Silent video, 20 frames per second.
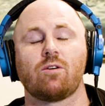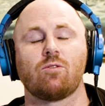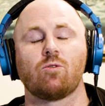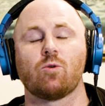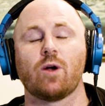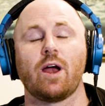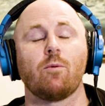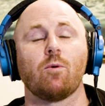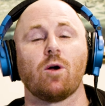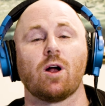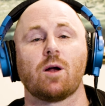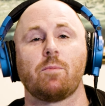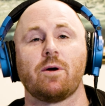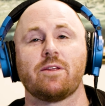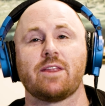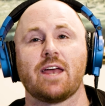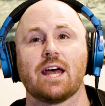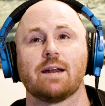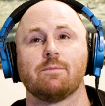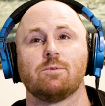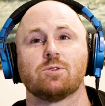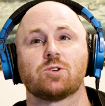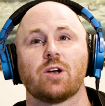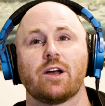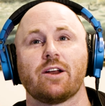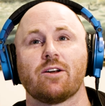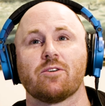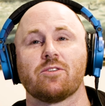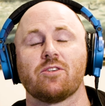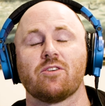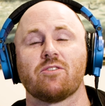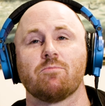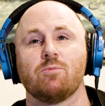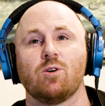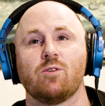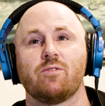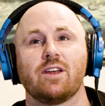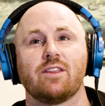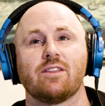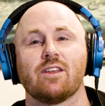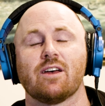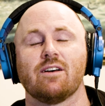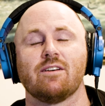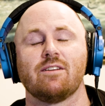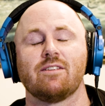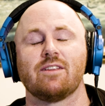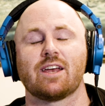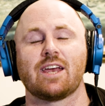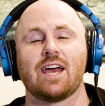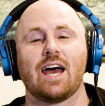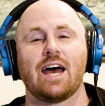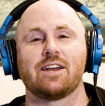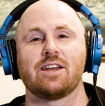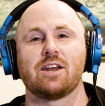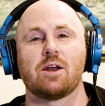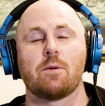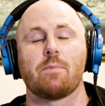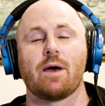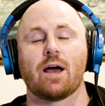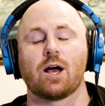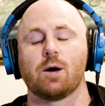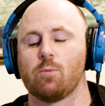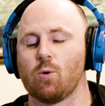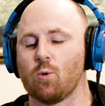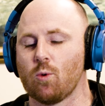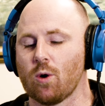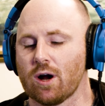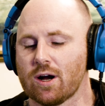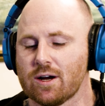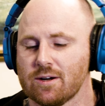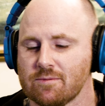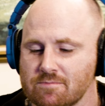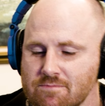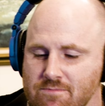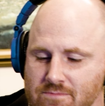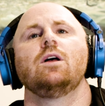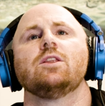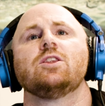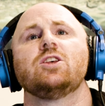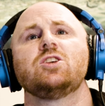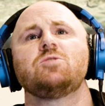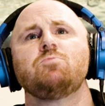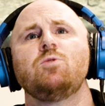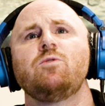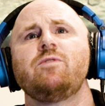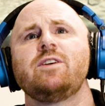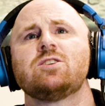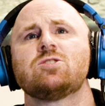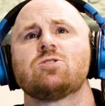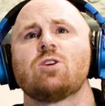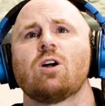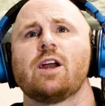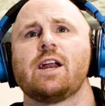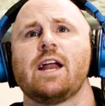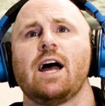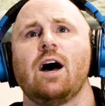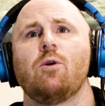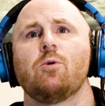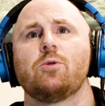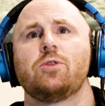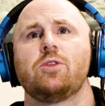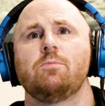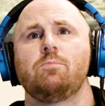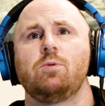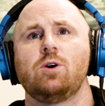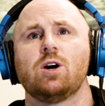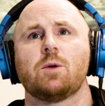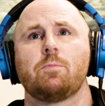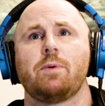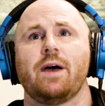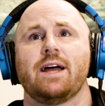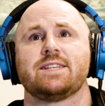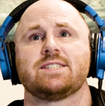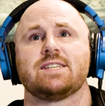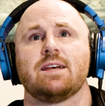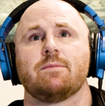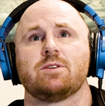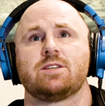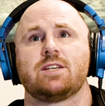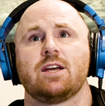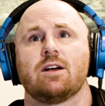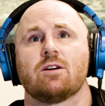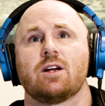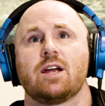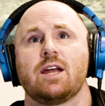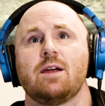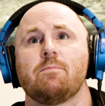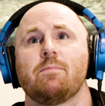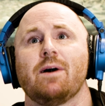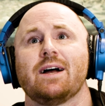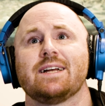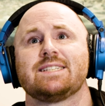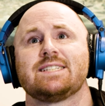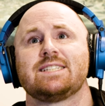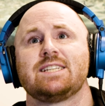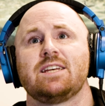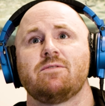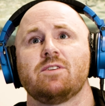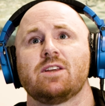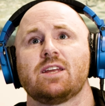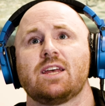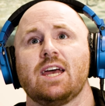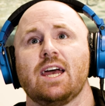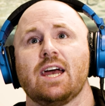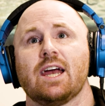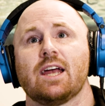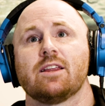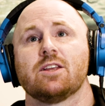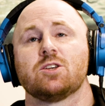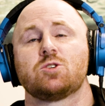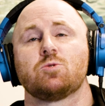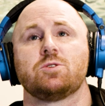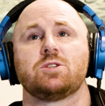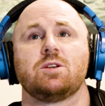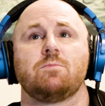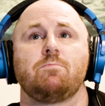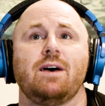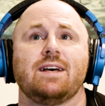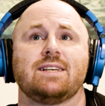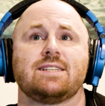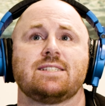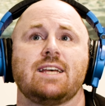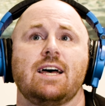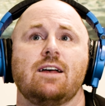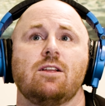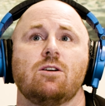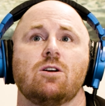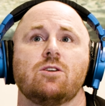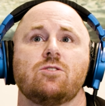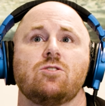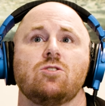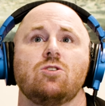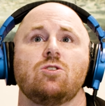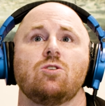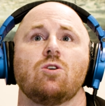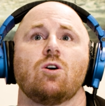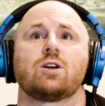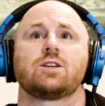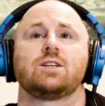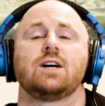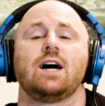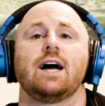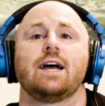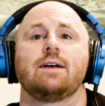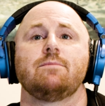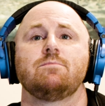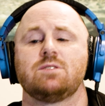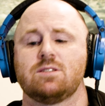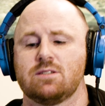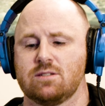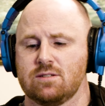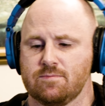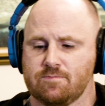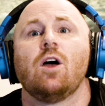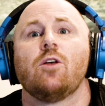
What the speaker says: Great work by the animal trainer in this movie. The cat did impeccable work. This movie started out with the book Pet Sematary by Stephen King. This was a bestseller at the New York Times.